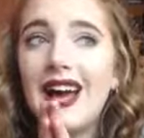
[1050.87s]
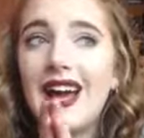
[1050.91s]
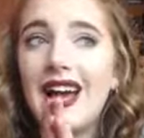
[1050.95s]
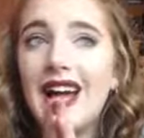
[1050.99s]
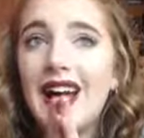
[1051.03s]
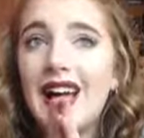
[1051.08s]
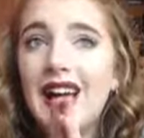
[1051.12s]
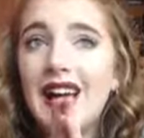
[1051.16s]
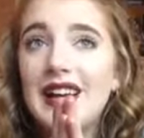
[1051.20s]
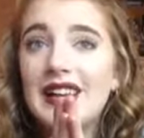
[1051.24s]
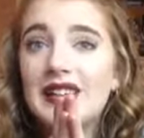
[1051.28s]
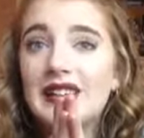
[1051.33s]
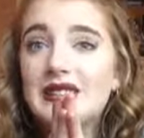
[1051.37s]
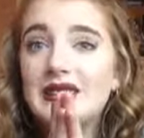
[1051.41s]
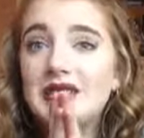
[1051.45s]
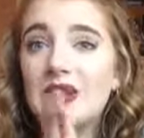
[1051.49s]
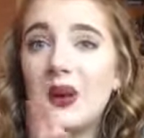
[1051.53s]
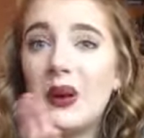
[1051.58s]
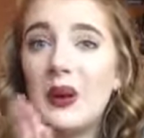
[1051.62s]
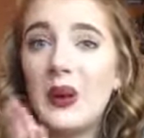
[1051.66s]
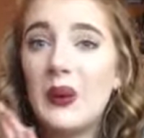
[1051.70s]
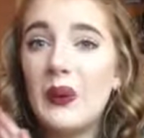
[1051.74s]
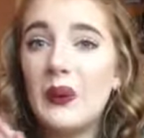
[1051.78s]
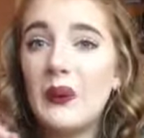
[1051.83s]
and
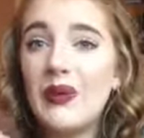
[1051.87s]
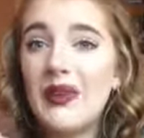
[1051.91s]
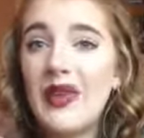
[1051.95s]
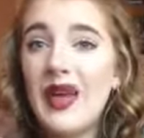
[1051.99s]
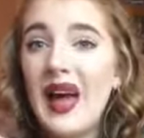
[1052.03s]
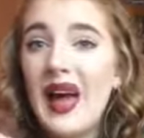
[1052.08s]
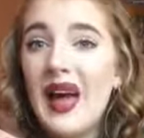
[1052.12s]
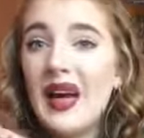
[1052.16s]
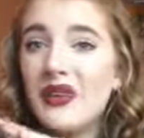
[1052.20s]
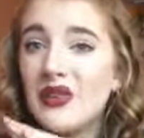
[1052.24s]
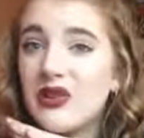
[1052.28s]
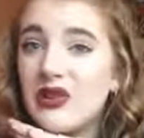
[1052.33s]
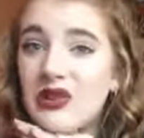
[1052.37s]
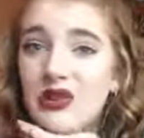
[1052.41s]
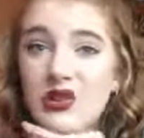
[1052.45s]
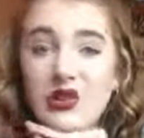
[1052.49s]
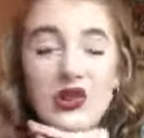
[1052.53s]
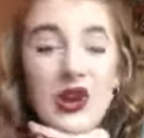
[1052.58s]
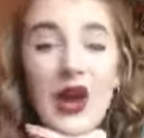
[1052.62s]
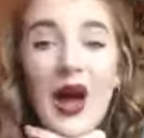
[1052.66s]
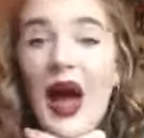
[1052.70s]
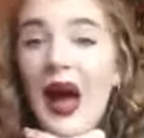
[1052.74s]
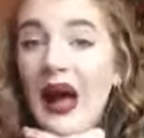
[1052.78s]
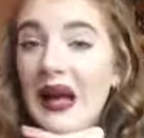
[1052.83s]
all that
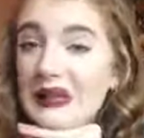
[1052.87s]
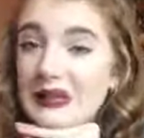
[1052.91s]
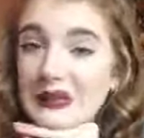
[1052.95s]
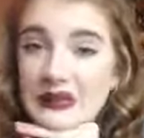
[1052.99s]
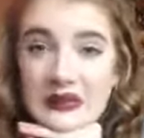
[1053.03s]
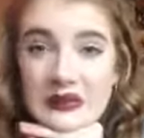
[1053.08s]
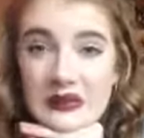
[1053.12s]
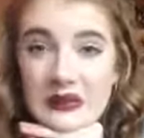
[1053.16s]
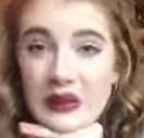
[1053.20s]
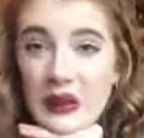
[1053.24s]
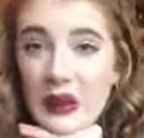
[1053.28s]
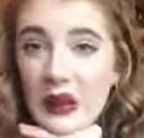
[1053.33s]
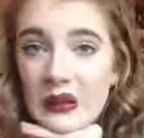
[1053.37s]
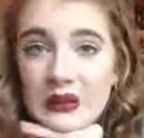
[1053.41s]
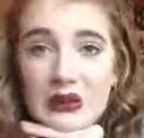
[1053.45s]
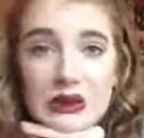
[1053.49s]
jazz.